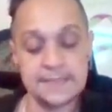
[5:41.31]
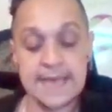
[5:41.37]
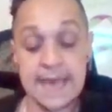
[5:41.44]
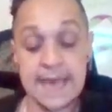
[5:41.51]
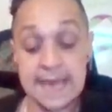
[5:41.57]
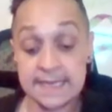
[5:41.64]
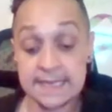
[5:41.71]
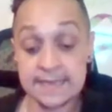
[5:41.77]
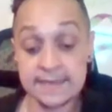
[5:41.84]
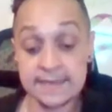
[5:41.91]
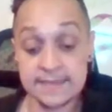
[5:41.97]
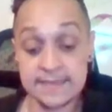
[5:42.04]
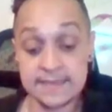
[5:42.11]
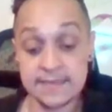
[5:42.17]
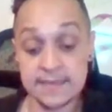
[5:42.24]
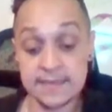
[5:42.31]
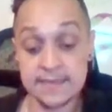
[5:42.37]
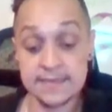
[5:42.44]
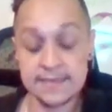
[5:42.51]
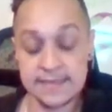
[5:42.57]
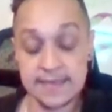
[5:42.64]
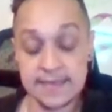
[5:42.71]
tending to
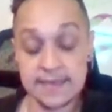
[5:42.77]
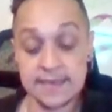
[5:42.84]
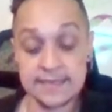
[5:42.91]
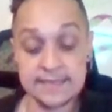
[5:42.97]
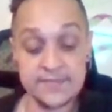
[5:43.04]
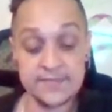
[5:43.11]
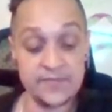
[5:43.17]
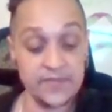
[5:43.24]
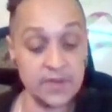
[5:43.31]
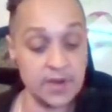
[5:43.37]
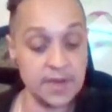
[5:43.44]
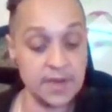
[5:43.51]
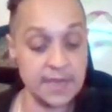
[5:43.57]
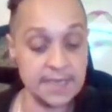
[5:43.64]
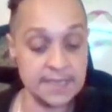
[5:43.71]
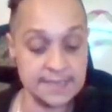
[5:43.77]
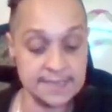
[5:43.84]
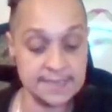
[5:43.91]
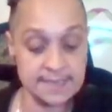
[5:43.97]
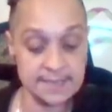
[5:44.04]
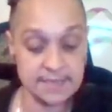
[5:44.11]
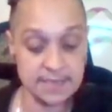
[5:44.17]
this, and it's very
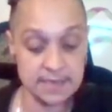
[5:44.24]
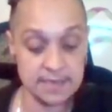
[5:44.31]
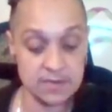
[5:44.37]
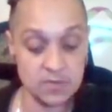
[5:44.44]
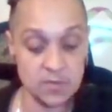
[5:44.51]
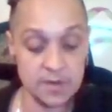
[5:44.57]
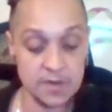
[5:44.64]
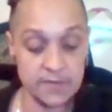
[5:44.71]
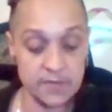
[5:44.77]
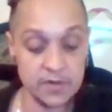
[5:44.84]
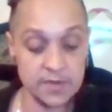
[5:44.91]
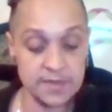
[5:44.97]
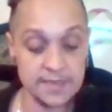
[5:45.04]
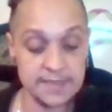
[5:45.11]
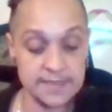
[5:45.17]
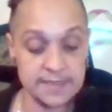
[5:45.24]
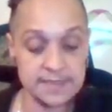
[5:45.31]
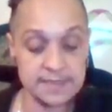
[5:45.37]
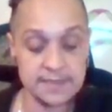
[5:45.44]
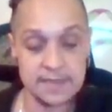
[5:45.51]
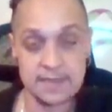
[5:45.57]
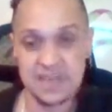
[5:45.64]
consistent, whatever it
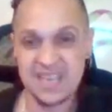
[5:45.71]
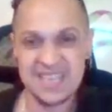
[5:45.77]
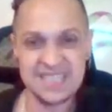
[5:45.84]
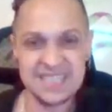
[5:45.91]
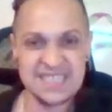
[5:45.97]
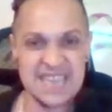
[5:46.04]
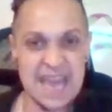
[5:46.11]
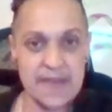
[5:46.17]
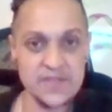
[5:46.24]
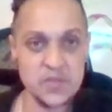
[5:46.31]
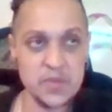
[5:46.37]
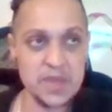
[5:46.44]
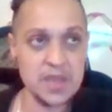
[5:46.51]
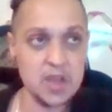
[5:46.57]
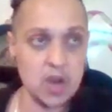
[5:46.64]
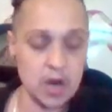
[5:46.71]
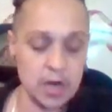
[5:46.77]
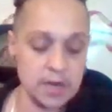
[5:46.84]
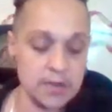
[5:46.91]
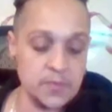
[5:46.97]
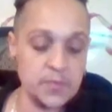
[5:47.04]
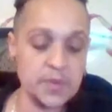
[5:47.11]
is. It doesn't have to be a
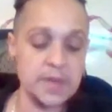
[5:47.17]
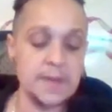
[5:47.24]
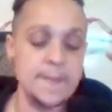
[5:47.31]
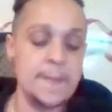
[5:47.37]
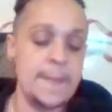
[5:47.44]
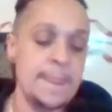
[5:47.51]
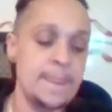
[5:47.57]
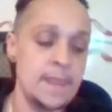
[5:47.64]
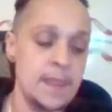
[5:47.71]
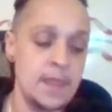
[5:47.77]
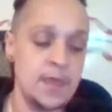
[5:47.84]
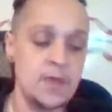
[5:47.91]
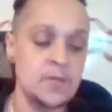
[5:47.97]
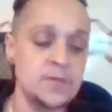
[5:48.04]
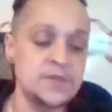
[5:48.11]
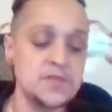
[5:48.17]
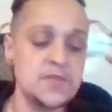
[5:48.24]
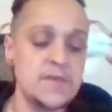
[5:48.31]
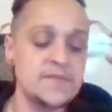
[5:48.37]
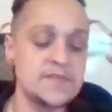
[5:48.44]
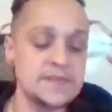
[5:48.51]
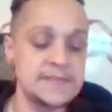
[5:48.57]
garden, but you do
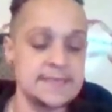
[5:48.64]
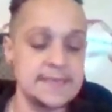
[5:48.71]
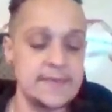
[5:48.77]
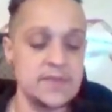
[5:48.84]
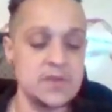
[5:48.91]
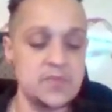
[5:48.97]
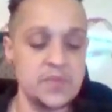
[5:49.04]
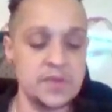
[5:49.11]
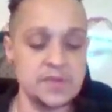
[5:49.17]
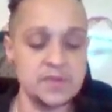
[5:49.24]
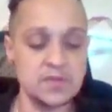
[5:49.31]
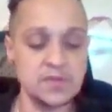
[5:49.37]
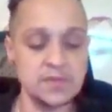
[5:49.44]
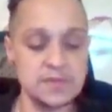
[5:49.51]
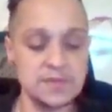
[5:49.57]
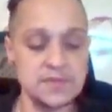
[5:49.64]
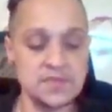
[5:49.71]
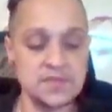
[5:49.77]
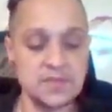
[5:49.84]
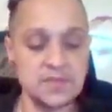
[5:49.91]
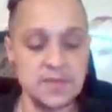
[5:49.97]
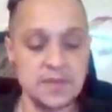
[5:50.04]
have the 7 of Pentacles
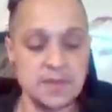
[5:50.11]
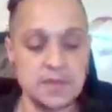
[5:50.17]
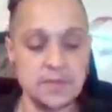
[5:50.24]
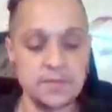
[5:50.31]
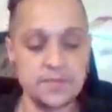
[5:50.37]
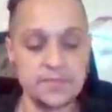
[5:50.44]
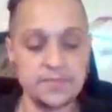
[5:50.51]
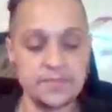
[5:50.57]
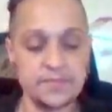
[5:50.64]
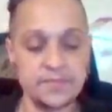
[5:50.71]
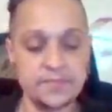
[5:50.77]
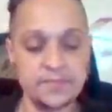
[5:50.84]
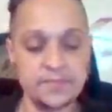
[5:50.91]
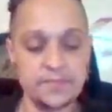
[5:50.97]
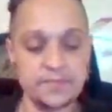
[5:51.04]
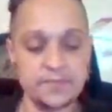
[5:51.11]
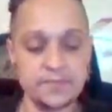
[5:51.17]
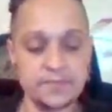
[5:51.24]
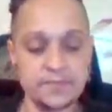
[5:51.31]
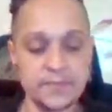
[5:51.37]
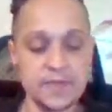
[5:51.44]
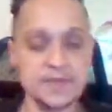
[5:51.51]
showing up
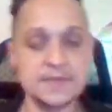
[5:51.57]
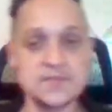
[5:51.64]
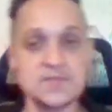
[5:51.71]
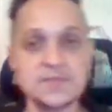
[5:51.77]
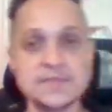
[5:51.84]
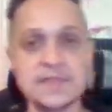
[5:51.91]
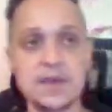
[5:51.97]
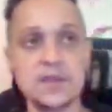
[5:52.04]
as what's